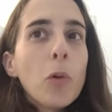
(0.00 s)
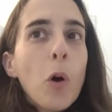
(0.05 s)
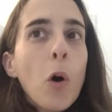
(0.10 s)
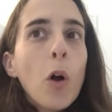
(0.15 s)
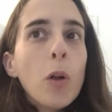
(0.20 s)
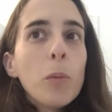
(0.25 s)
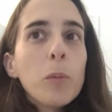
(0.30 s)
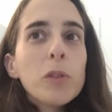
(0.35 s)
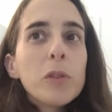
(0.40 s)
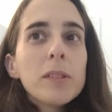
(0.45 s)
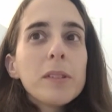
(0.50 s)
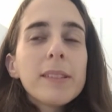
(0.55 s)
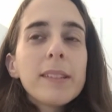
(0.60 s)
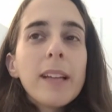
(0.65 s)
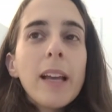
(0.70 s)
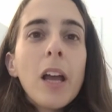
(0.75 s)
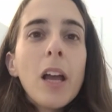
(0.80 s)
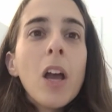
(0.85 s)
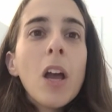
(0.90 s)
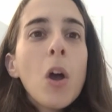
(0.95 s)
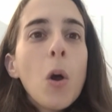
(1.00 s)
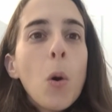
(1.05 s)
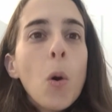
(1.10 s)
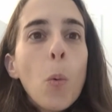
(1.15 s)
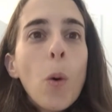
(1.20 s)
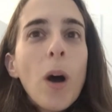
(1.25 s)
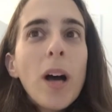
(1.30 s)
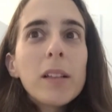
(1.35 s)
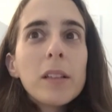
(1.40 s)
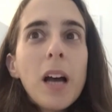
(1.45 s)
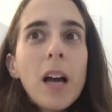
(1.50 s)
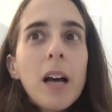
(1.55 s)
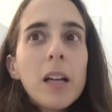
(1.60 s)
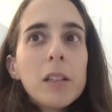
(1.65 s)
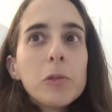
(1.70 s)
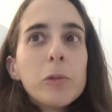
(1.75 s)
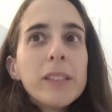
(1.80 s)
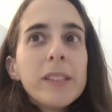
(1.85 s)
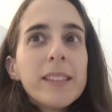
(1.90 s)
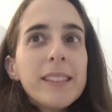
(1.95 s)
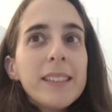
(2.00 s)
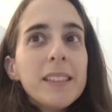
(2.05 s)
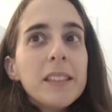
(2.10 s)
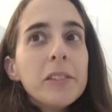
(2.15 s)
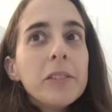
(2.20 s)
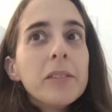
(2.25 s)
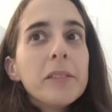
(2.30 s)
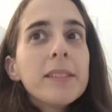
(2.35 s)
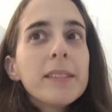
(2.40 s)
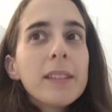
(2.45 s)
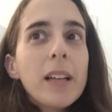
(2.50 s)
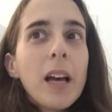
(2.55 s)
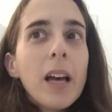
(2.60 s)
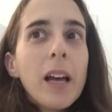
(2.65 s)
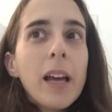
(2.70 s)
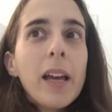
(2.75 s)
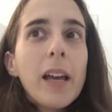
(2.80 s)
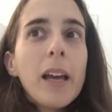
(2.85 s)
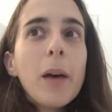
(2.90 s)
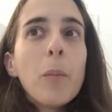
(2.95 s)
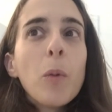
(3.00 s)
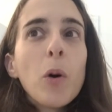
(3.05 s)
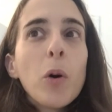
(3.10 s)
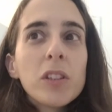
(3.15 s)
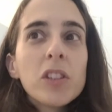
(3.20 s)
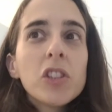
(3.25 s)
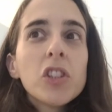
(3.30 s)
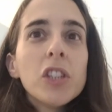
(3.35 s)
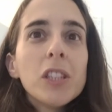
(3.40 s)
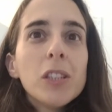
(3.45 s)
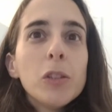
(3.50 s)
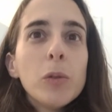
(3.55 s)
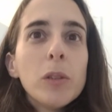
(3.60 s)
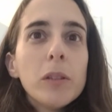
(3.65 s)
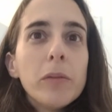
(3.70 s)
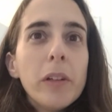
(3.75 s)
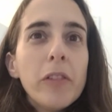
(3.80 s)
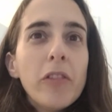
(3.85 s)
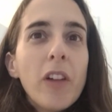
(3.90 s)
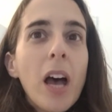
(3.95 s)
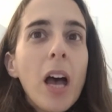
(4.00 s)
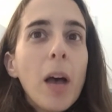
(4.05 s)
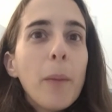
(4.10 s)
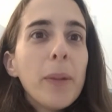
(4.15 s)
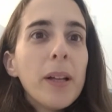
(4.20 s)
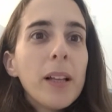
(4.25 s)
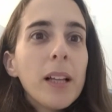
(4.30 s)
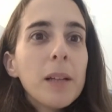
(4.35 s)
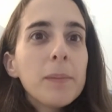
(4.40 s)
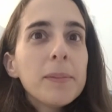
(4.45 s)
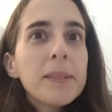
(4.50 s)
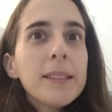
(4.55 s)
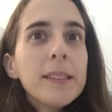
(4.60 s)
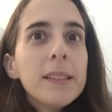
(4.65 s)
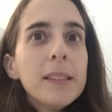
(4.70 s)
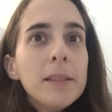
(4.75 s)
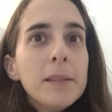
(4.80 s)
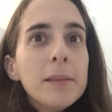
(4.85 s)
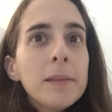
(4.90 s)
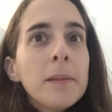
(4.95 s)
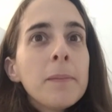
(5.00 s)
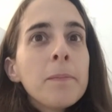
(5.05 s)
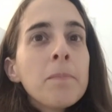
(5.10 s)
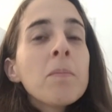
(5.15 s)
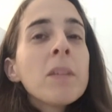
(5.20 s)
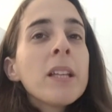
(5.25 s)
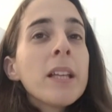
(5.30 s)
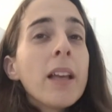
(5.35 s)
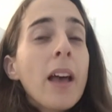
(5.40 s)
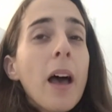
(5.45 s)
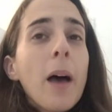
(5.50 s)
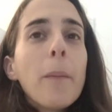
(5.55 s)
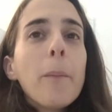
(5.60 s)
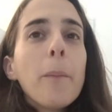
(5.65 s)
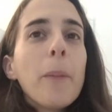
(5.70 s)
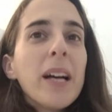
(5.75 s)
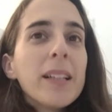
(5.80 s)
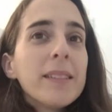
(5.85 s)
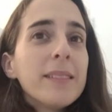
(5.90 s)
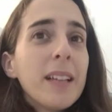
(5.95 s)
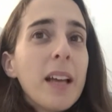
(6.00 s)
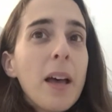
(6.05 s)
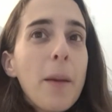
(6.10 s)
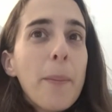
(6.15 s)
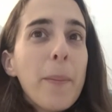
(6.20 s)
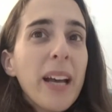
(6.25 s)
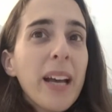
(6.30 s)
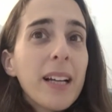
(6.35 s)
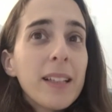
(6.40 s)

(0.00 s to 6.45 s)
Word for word: for almost 100 years among children with epilepsy. Yeah, but the